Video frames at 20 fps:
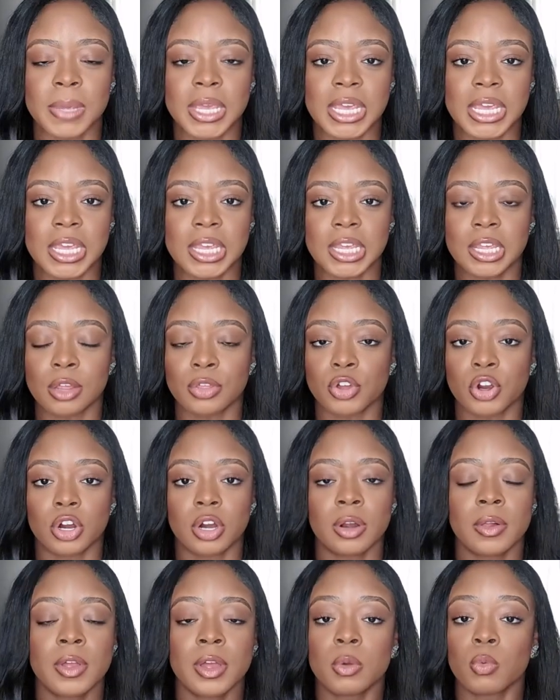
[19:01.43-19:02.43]
me
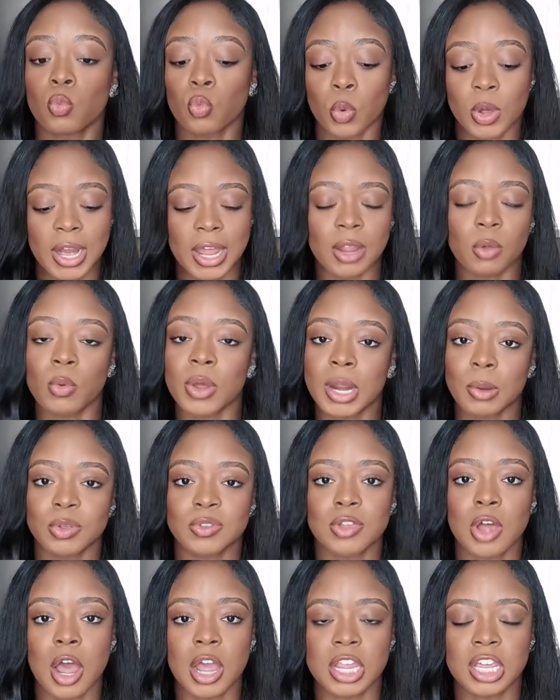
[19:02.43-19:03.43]
either what I
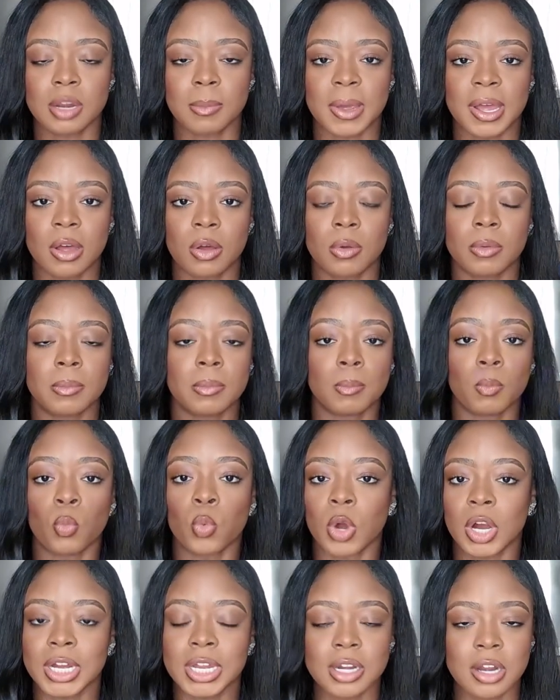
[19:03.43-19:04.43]
was talking about,
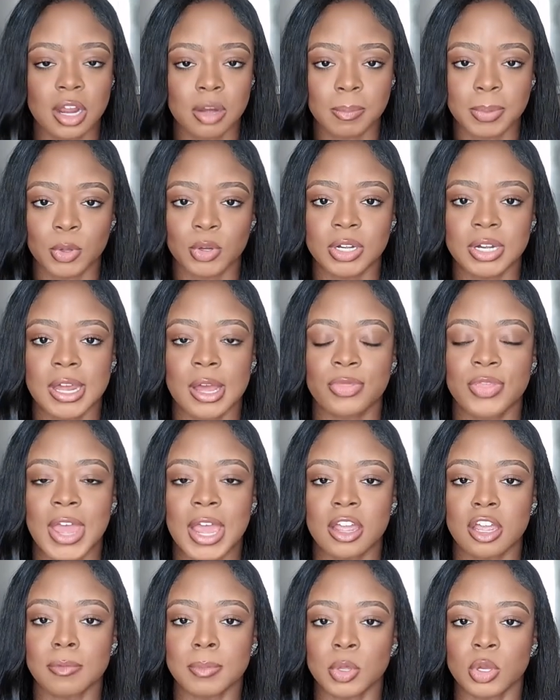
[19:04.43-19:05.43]
working on building out
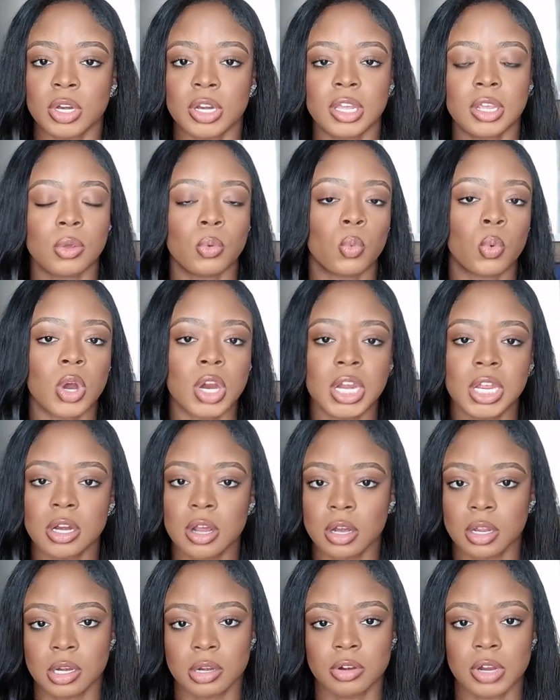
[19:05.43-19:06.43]
that community, working
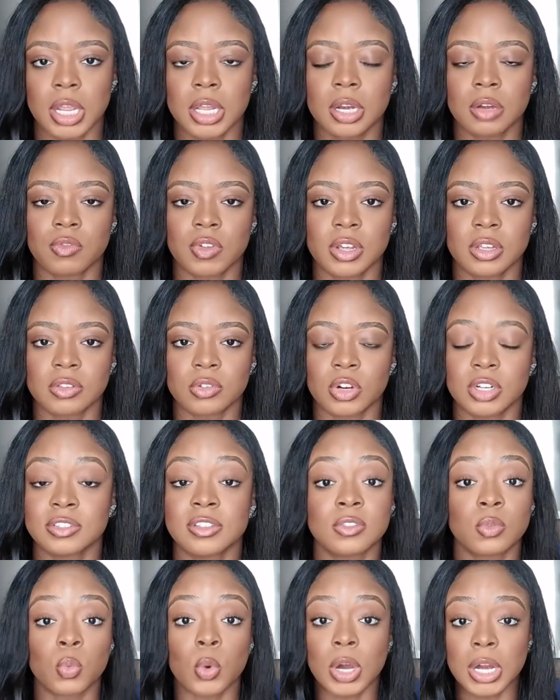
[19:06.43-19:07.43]
on creating
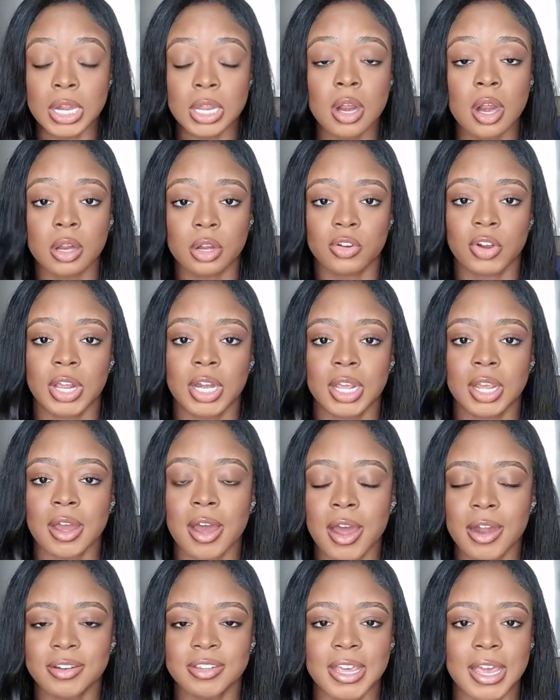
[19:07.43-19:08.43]
resources, working on creating
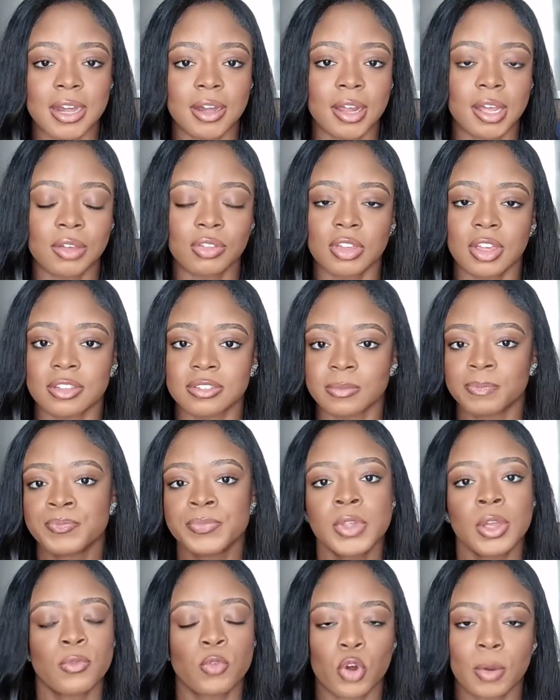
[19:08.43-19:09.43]
content like this
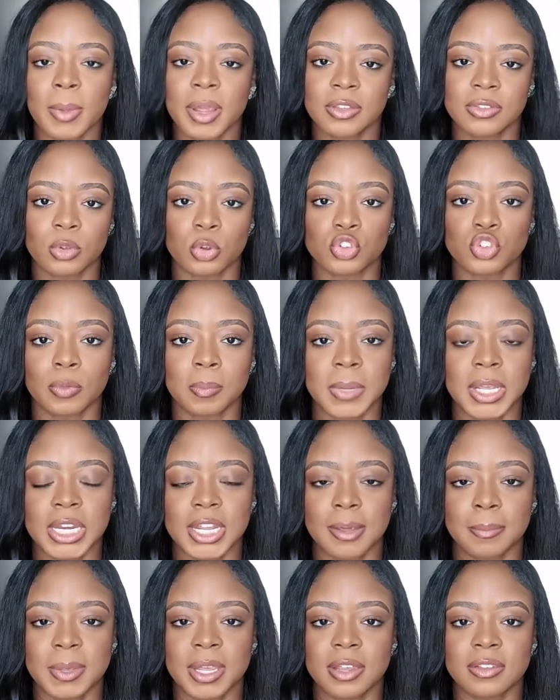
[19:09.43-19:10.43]
for my social
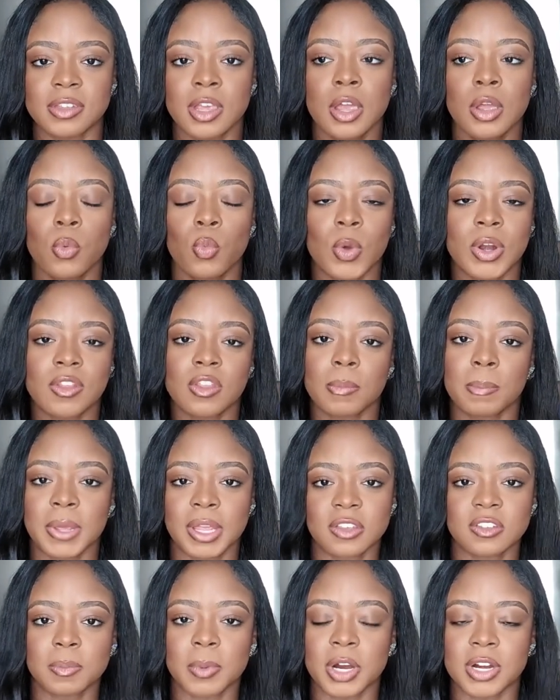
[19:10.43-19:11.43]
media, because one of the
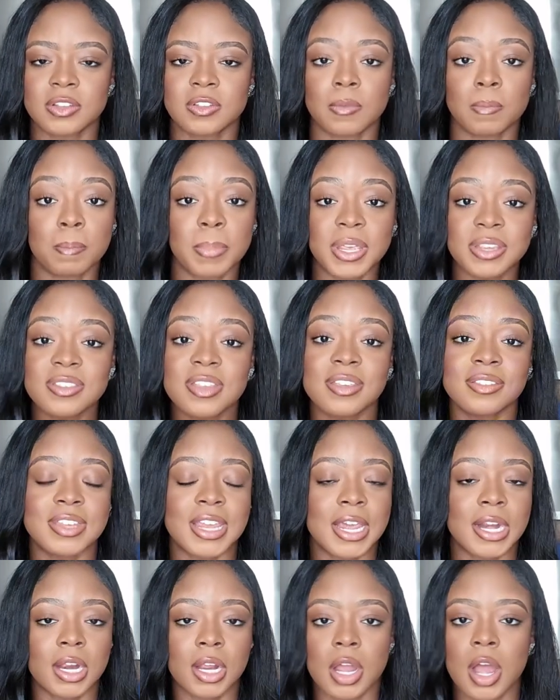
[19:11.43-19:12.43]
biggest parts in business
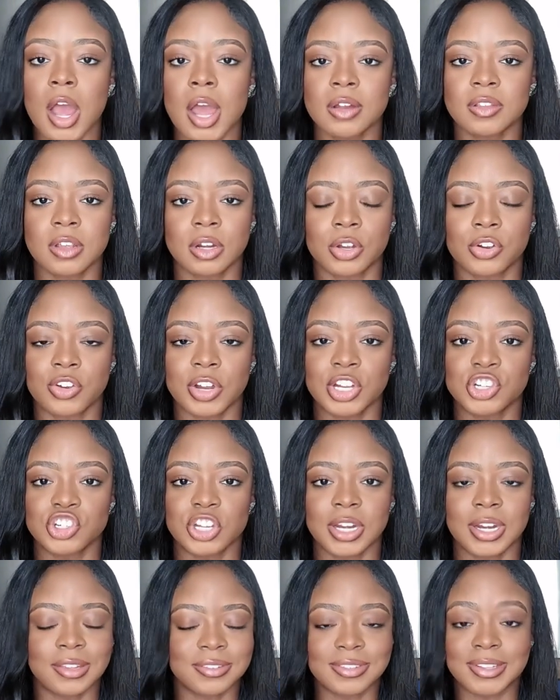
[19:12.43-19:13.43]
and in content
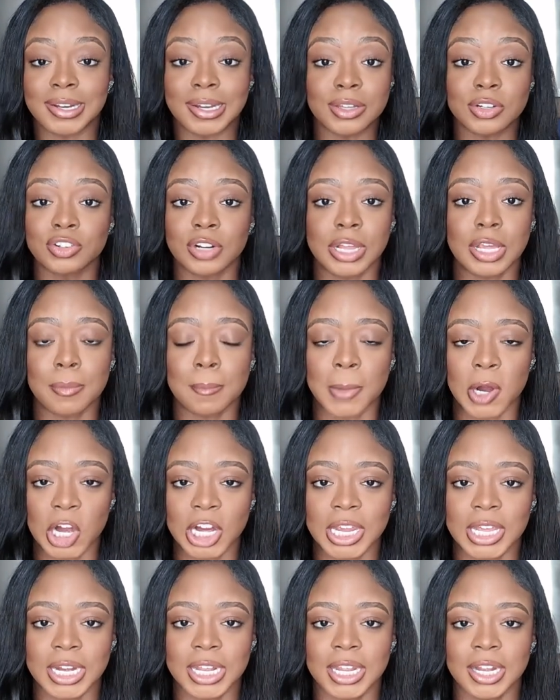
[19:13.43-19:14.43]
creation is literally
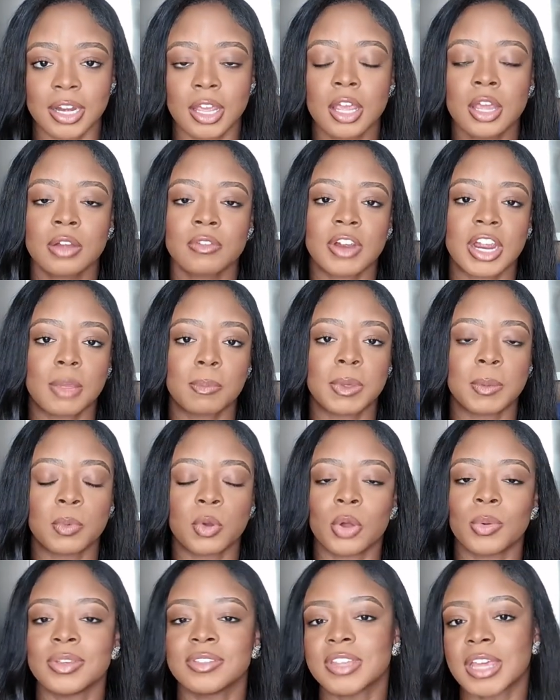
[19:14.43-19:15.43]
marketing, right?
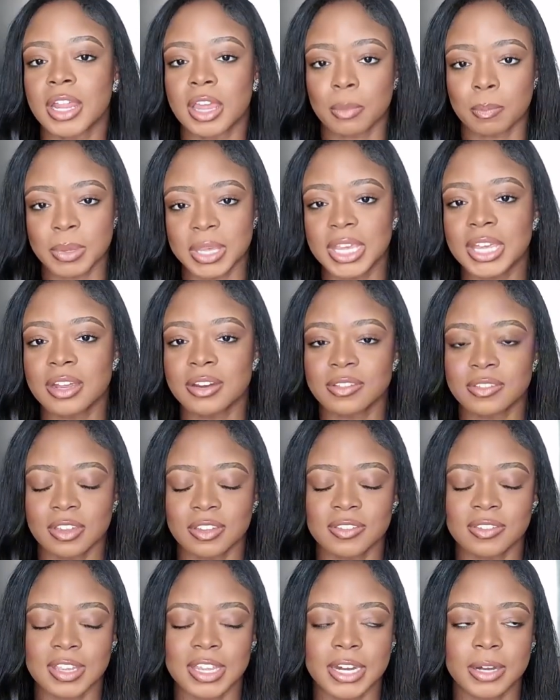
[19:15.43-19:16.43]
People always say like, be
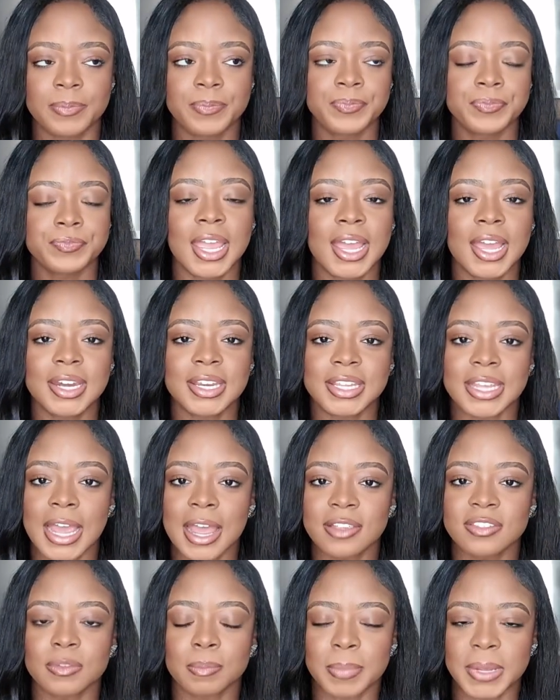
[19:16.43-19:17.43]
consistent. And
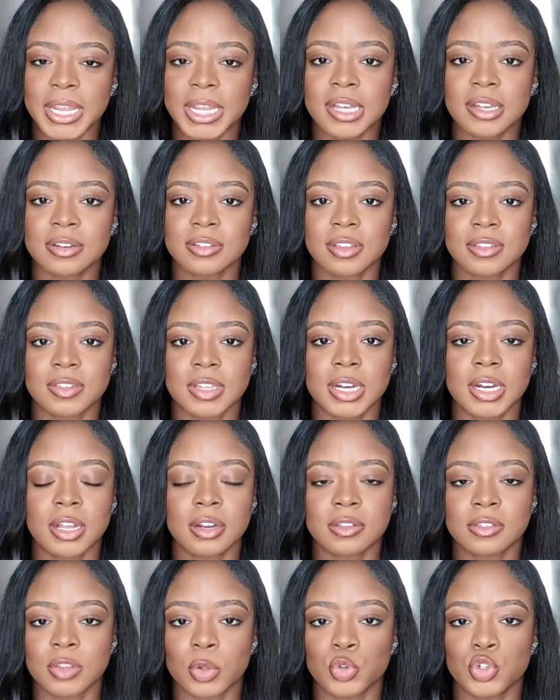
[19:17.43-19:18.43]
yes, being consistent,
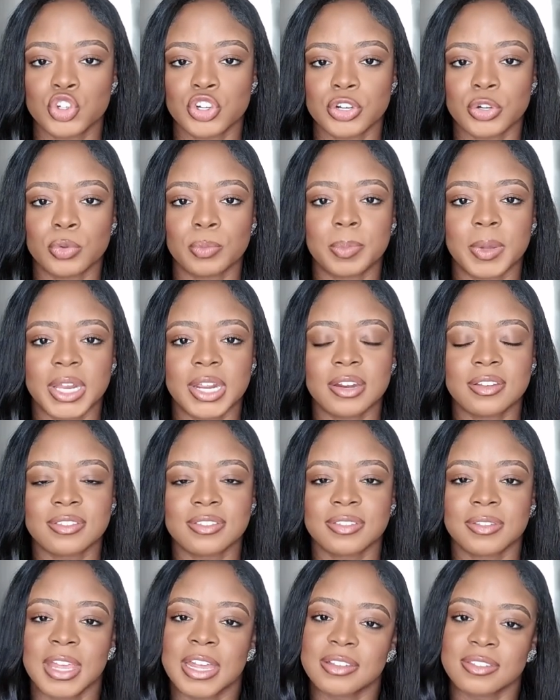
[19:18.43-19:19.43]
it's so true, but
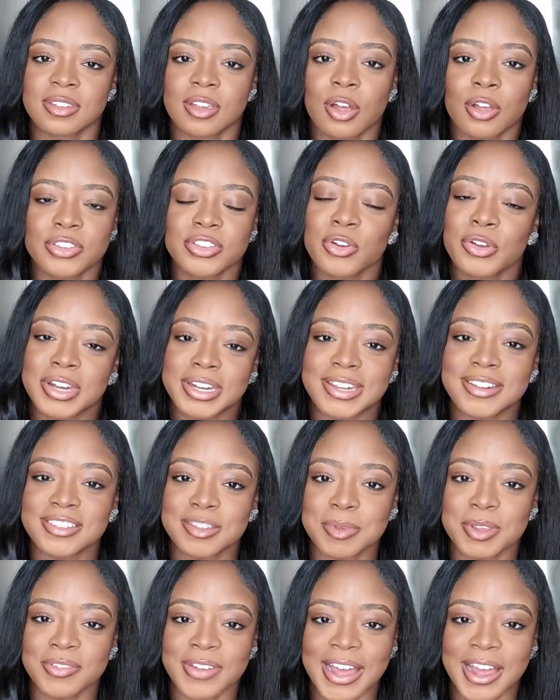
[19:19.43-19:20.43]
it's also, it needs
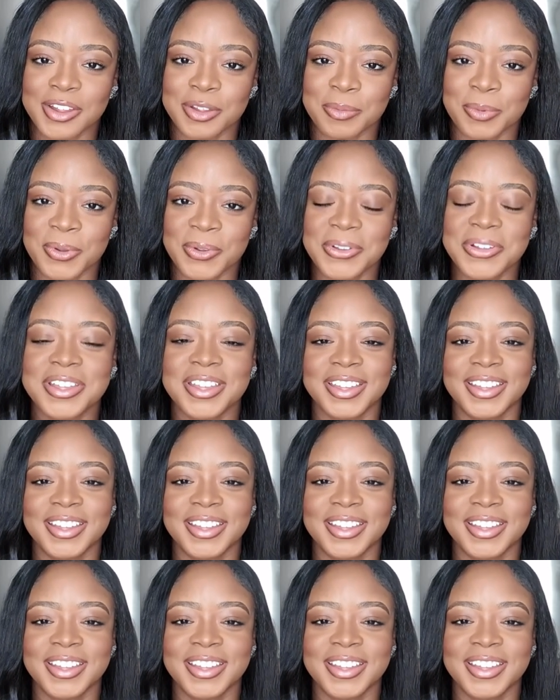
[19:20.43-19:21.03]
to be valuable,